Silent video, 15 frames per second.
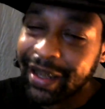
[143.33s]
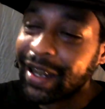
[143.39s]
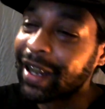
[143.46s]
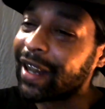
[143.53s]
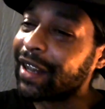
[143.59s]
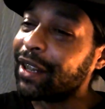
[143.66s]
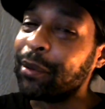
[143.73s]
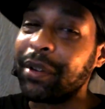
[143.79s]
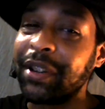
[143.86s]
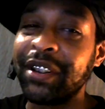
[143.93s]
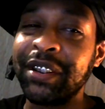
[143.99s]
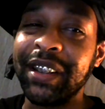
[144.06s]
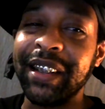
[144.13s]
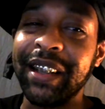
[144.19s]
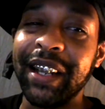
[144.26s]
I know I
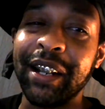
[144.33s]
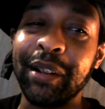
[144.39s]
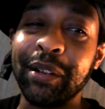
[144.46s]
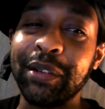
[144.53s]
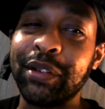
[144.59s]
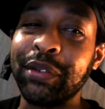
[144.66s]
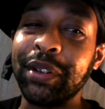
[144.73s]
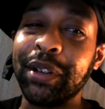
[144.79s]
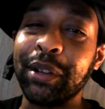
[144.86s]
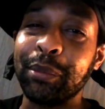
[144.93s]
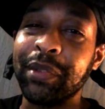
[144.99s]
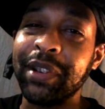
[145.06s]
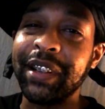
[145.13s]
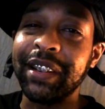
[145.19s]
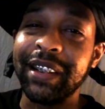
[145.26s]
say get up slow,
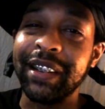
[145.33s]
but